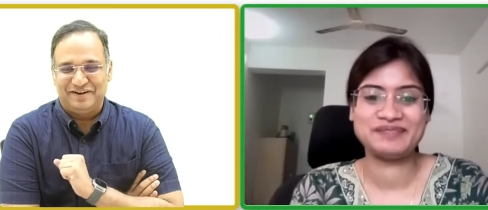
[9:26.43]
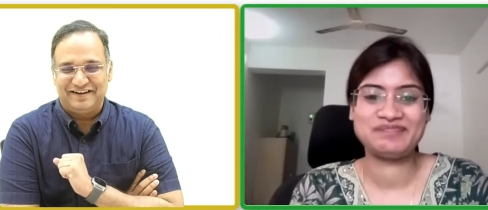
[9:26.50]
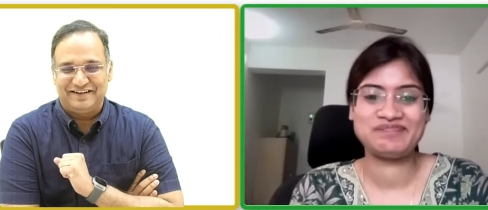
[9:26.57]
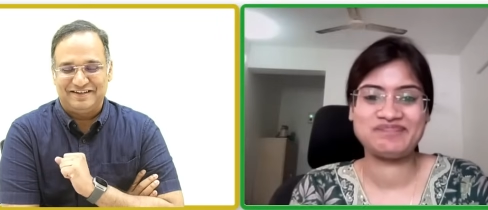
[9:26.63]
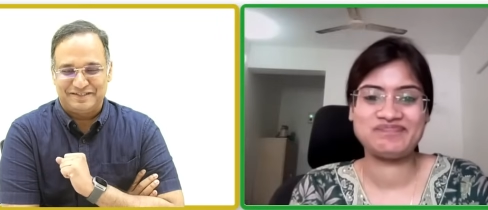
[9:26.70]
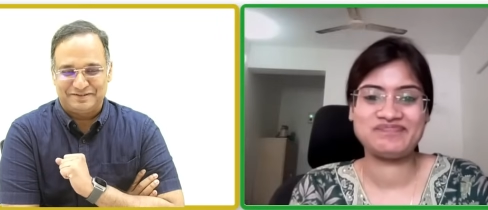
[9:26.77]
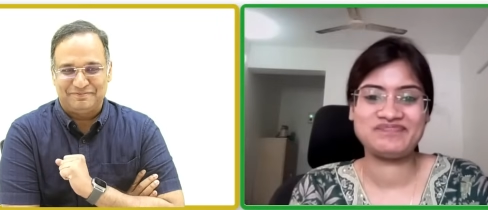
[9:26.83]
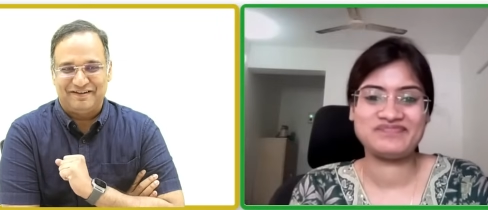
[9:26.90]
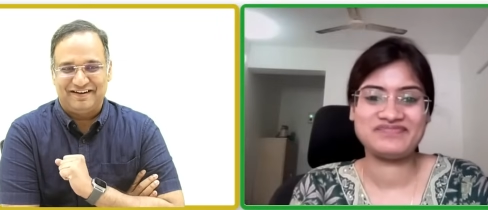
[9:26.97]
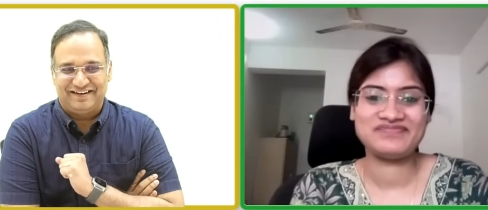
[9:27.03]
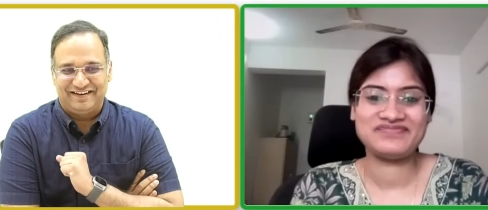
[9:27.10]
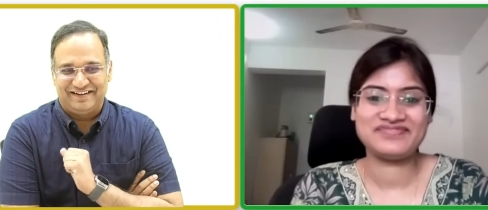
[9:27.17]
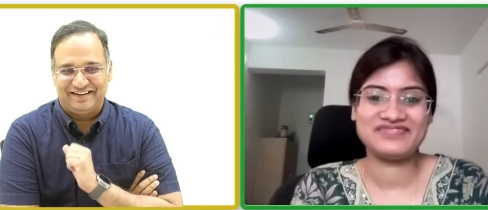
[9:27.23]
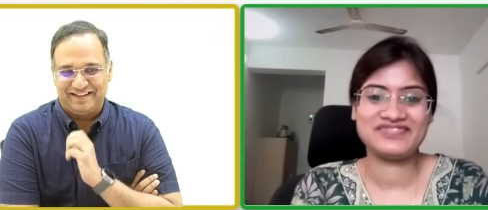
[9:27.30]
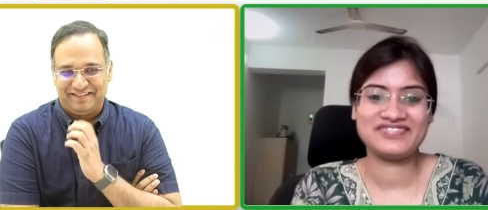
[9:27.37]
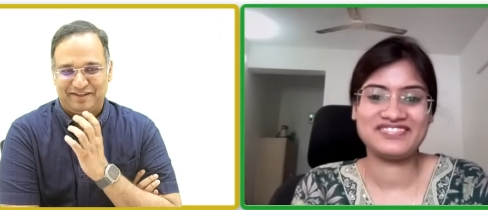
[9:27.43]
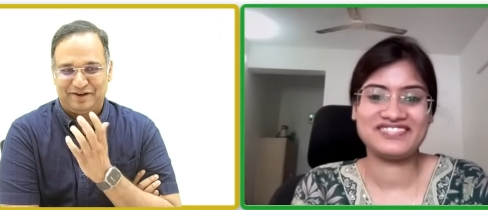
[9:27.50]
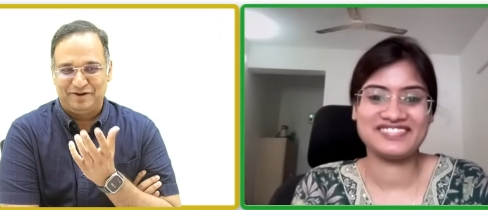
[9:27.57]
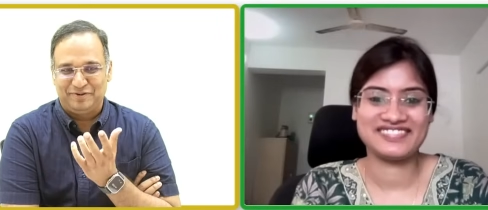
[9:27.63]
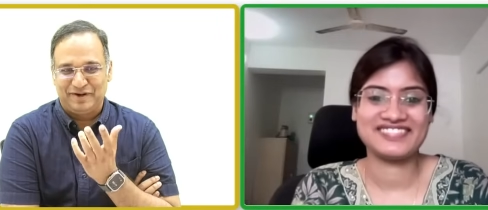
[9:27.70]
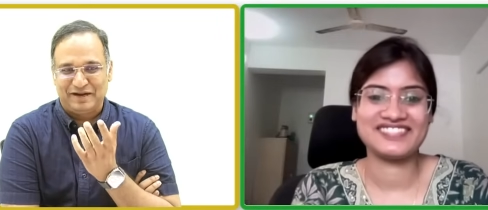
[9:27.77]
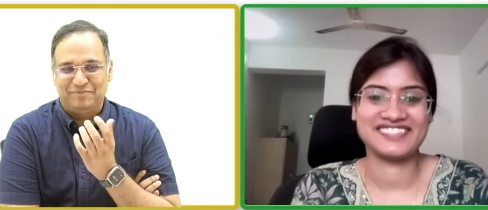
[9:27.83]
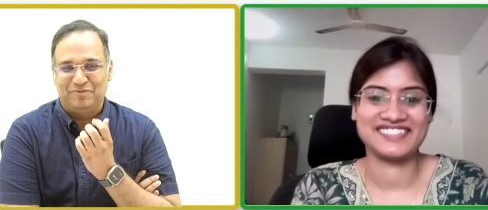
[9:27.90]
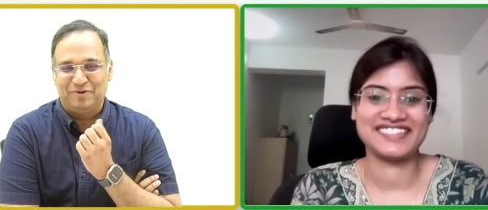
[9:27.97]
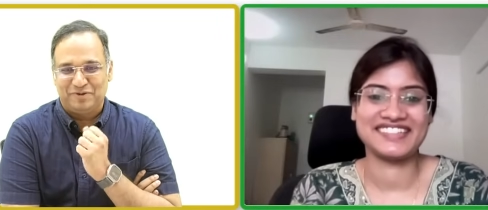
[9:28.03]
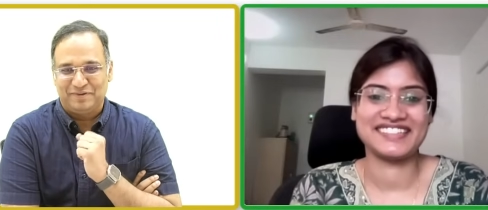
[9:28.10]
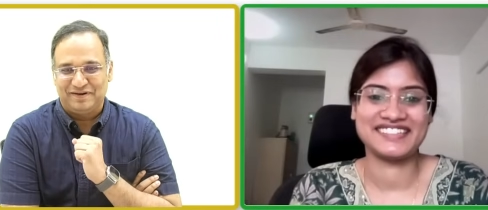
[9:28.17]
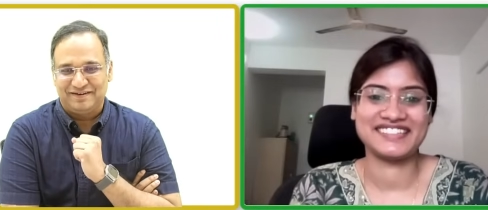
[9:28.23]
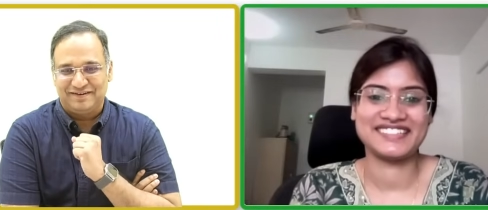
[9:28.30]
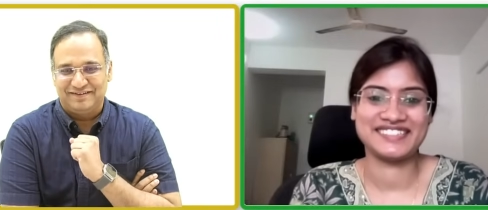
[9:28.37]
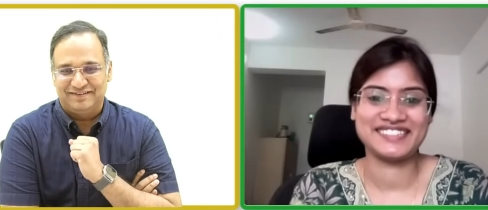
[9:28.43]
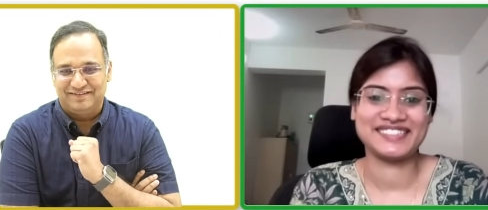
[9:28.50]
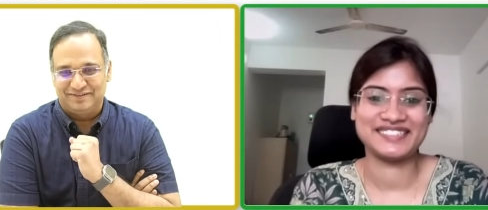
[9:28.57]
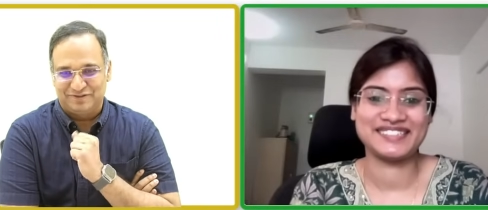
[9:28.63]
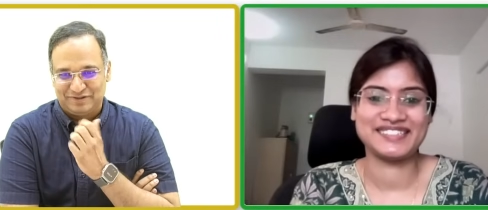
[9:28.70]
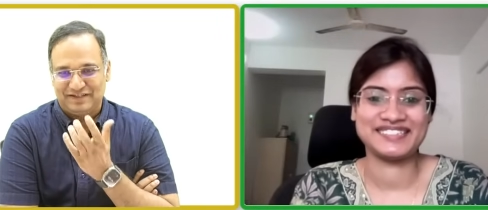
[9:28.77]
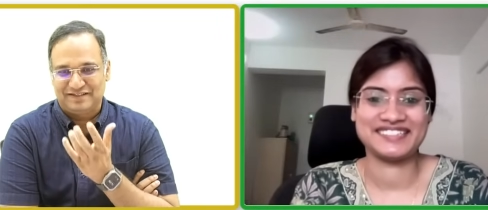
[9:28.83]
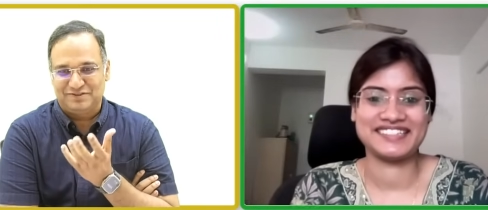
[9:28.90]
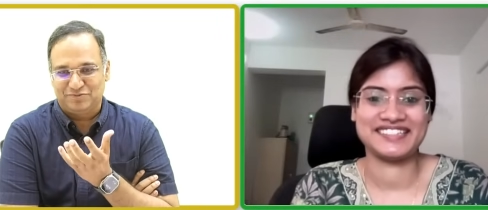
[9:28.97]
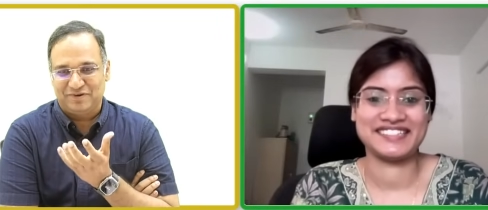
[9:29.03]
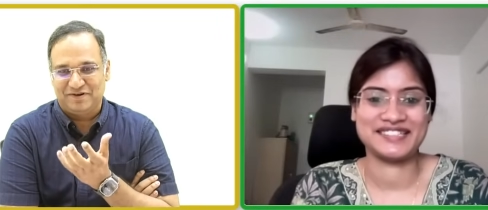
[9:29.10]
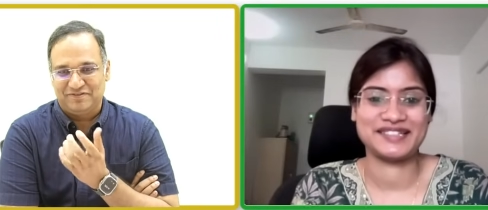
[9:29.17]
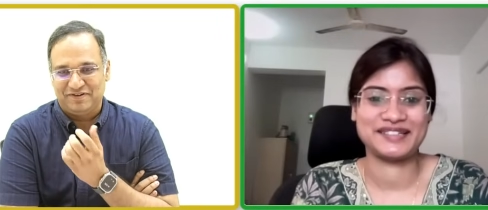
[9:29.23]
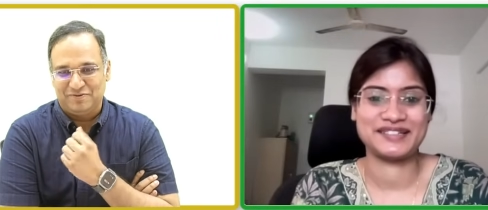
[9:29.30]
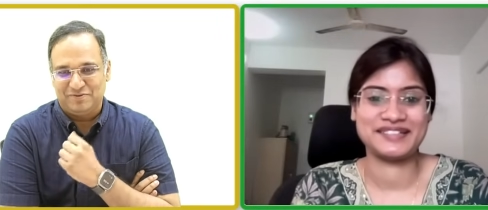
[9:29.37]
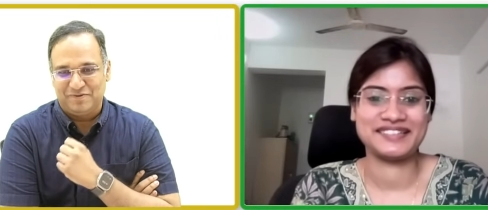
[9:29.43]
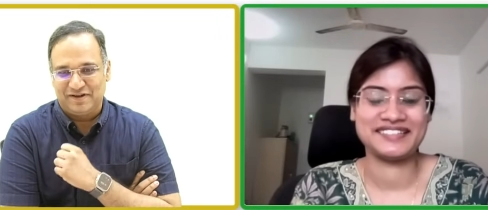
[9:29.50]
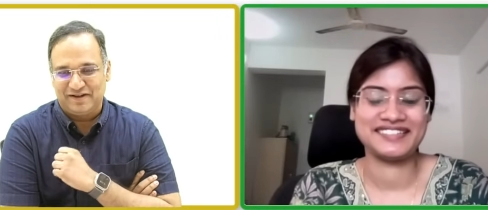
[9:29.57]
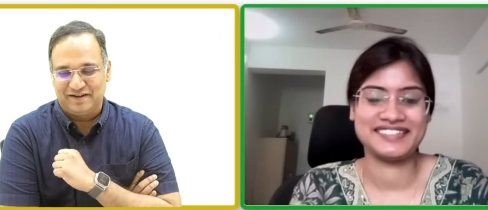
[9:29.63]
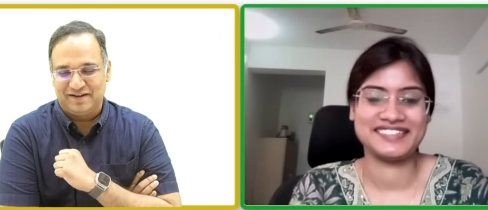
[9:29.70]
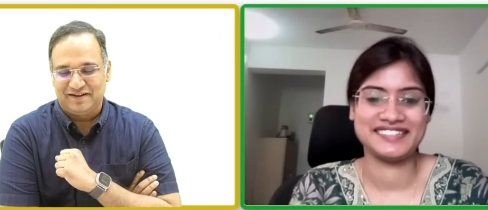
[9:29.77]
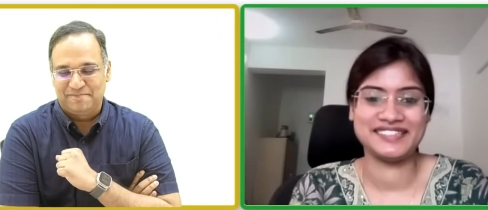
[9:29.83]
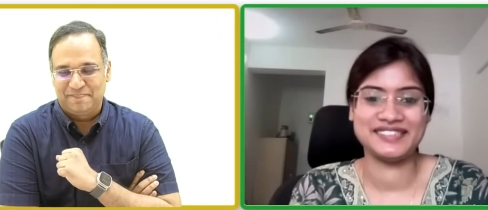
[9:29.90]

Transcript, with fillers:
Speaker 1: to get inspired and they're going to get motivated. So that's what we are doing